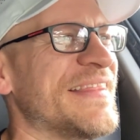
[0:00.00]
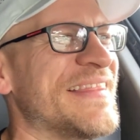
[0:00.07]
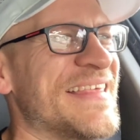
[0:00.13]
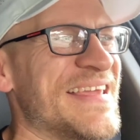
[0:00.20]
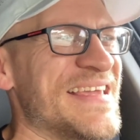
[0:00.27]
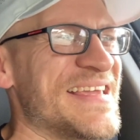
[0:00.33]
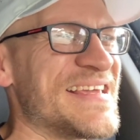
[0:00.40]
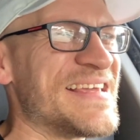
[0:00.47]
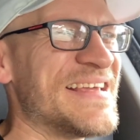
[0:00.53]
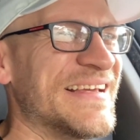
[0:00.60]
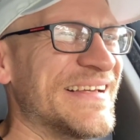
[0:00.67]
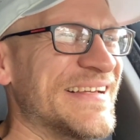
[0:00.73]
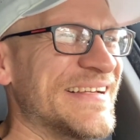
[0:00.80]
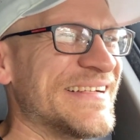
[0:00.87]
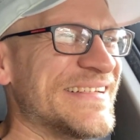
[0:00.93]
The
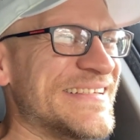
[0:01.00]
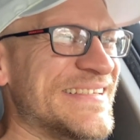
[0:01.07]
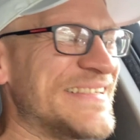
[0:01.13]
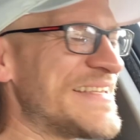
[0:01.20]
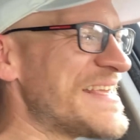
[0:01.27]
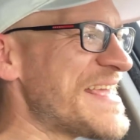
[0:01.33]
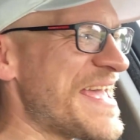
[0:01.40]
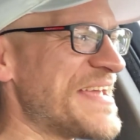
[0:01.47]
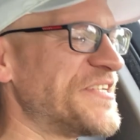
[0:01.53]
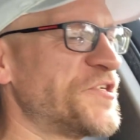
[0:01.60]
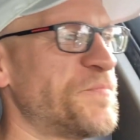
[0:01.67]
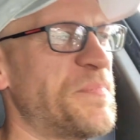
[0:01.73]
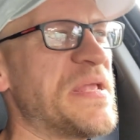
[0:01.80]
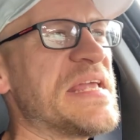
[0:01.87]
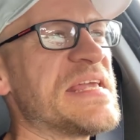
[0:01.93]

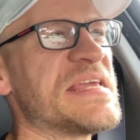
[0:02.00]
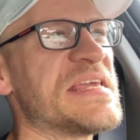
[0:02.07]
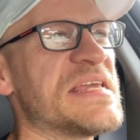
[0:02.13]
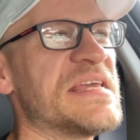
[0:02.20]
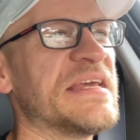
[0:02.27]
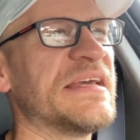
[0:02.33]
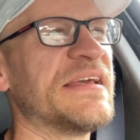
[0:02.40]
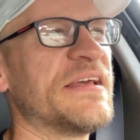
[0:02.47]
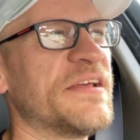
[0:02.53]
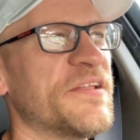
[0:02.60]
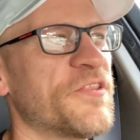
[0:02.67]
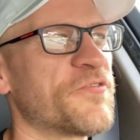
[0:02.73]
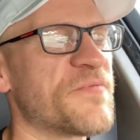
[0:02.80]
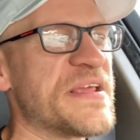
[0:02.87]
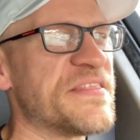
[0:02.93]
ZHP
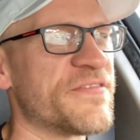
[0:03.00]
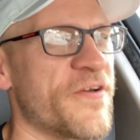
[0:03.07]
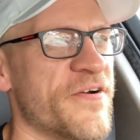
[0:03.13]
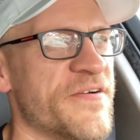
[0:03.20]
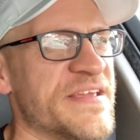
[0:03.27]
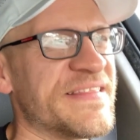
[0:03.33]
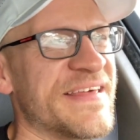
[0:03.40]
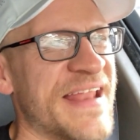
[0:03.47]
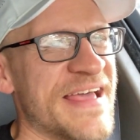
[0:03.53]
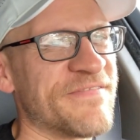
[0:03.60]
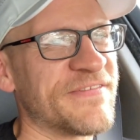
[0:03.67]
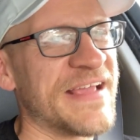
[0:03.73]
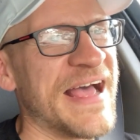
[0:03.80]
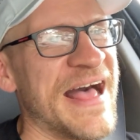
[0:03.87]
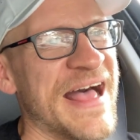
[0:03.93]
330 that
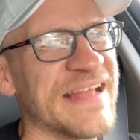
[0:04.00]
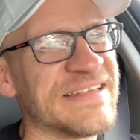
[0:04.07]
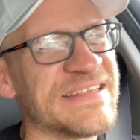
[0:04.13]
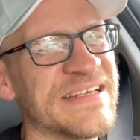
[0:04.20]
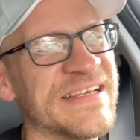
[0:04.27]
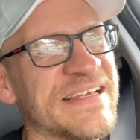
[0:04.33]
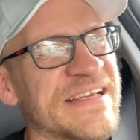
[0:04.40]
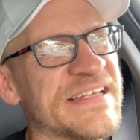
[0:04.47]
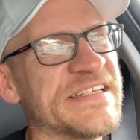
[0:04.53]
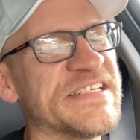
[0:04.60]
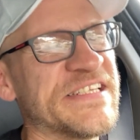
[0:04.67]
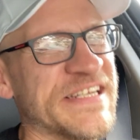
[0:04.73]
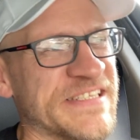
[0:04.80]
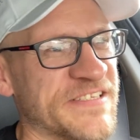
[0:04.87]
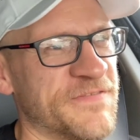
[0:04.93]
I've got
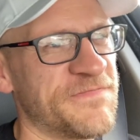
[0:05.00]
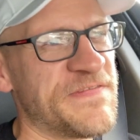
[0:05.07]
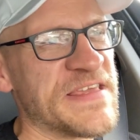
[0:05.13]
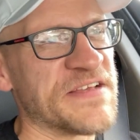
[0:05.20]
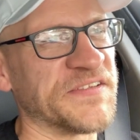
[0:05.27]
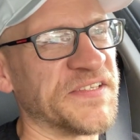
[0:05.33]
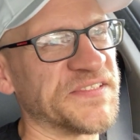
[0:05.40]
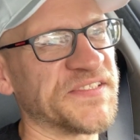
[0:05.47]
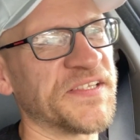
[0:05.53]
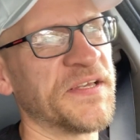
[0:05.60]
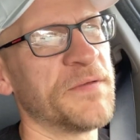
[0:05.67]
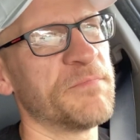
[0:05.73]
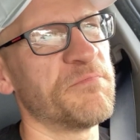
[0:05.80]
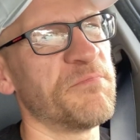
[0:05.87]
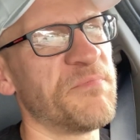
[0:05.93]
just feels
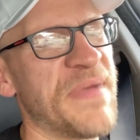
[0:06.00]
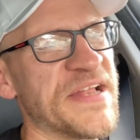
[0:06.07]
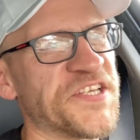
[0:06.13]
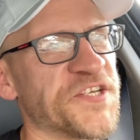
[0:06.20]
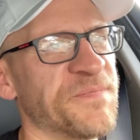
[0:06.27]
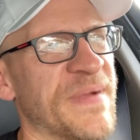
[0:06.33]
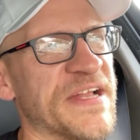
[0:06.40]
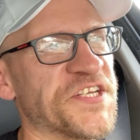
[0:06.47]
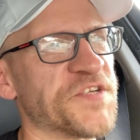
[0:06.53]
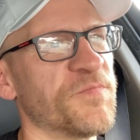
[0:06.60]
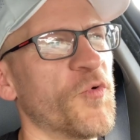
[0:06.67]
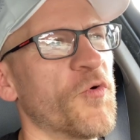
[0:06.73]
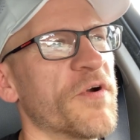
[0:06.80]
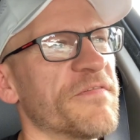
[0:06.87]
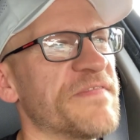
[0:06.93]
much
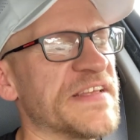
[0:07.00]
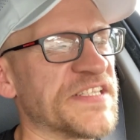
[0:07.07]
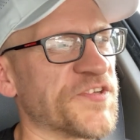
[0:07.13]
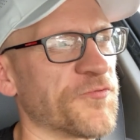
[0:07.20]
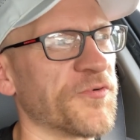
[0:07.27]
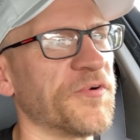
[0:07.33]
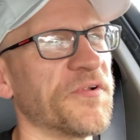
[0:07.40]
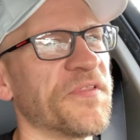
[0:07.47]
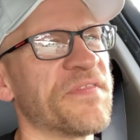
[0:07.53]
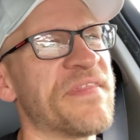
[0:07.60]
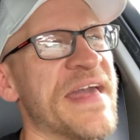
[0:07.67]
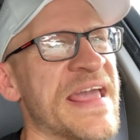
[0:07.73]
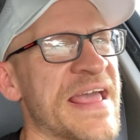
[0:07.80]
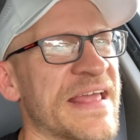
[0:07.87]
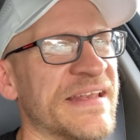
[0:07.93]
more visceral
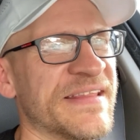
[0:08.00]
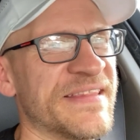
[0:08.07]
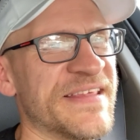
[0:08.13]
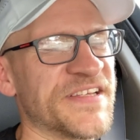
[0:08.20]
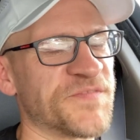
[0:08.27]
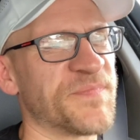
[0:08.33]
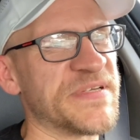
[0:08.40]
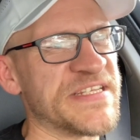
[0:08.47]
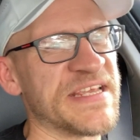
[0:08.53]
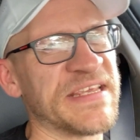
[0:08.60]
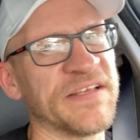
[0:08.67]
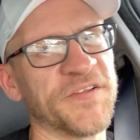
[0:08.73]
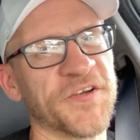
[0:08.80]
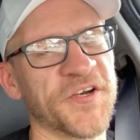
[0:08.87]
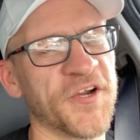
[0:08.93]
than this
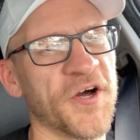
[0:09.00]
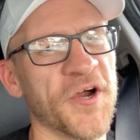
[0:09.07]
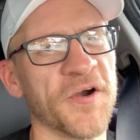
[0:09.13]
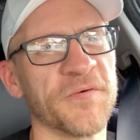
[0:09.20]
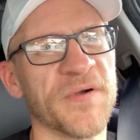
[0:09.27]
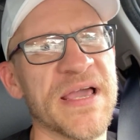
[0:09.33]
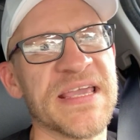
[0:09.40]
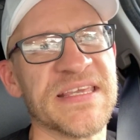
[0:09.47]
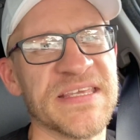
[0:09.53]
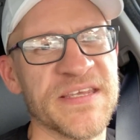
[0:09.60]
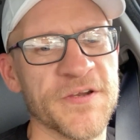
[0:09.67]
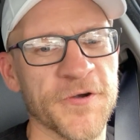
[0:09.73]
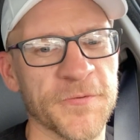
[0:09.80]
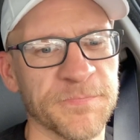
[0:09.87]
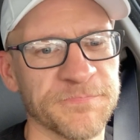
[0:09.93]
particular car right here.